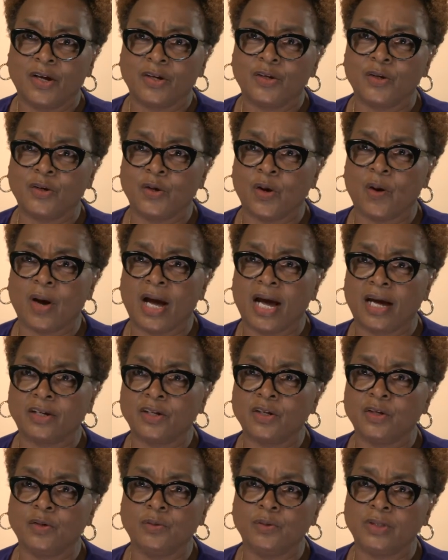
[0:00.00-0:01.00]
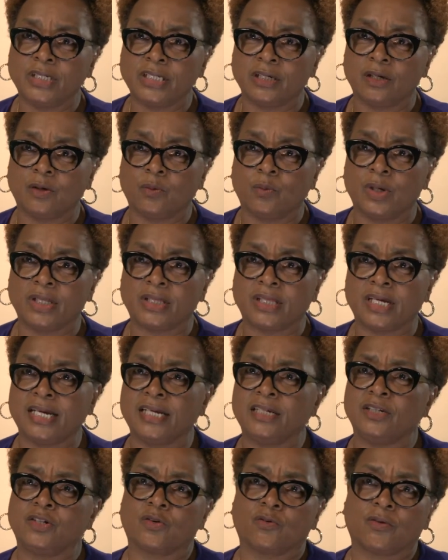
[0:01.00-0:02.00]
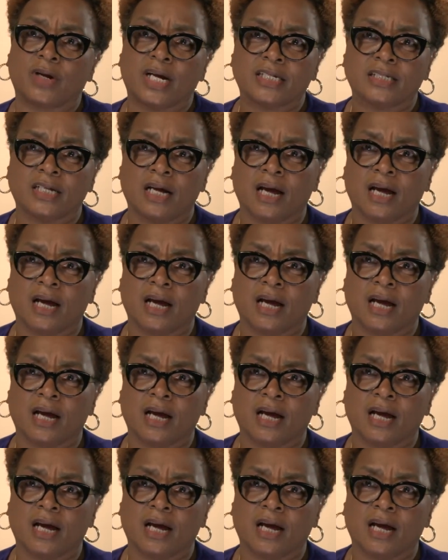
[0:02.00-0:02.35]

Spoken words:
You know, how do you deal with indirect